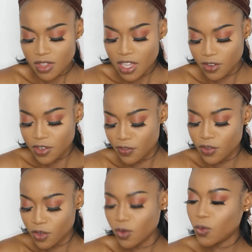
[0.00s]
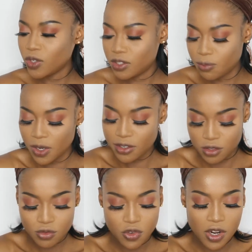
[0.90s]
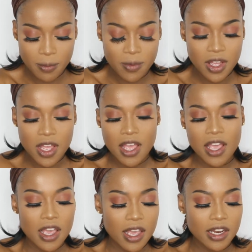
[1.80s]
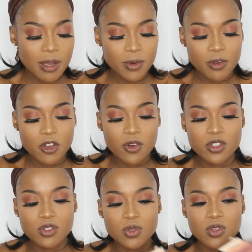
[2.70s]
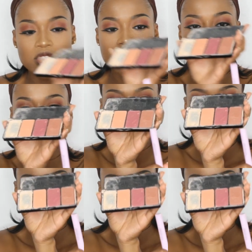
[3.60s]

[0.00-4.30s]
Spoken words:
I don't even know which brand it's from. And I'm going to go into this bronzer